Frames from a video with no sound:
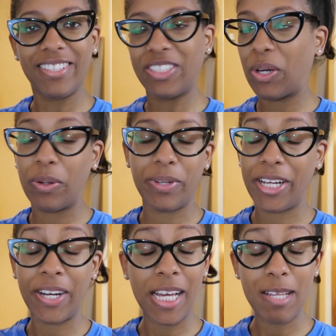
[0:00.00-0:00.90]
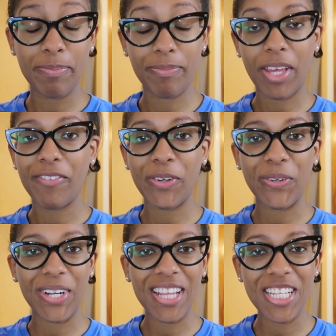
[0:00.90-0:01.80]
So here I am,
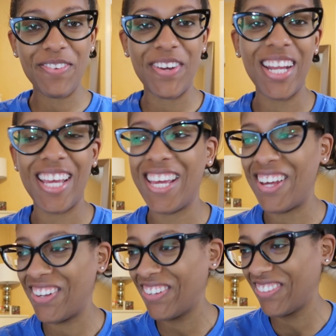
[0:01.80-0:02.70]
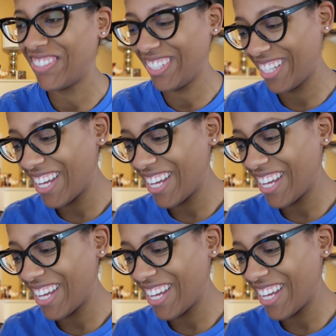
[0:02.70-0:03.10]
recording this video.